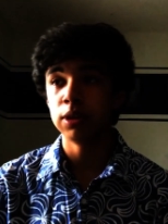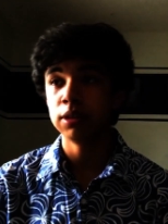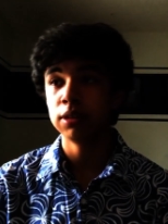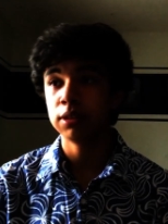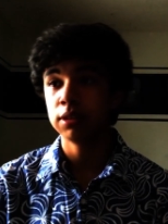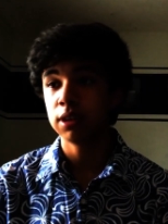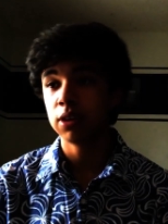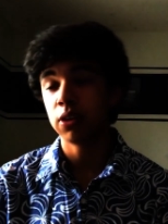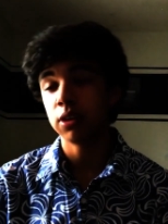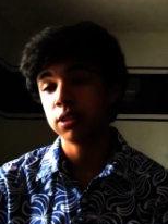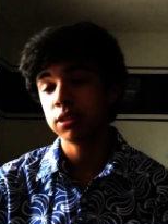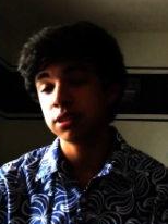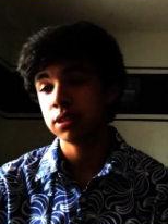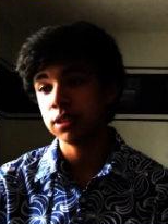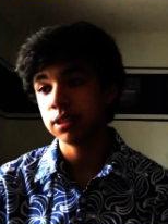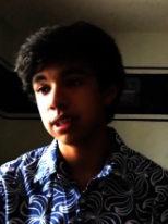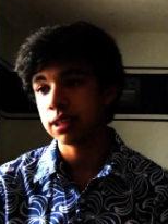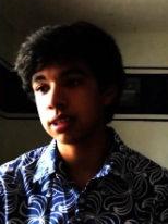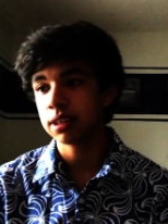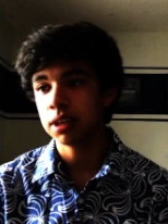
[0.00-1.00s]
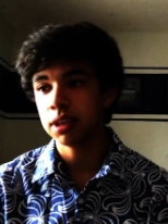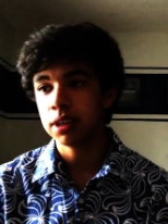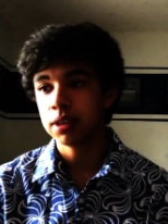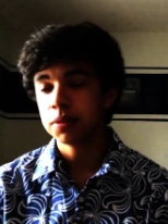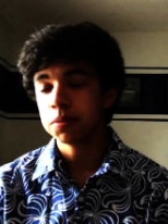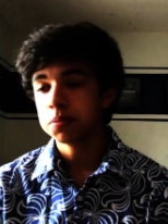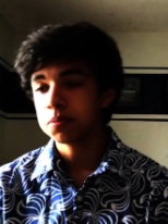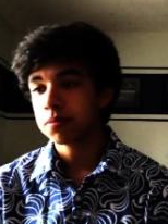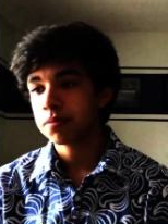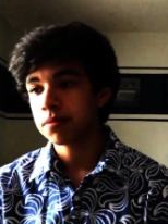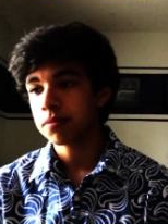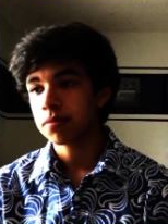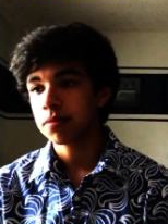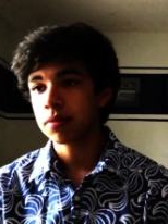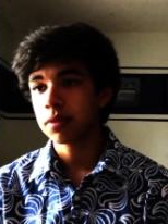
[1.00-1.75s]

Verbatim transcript: around anymore. Honestly, like,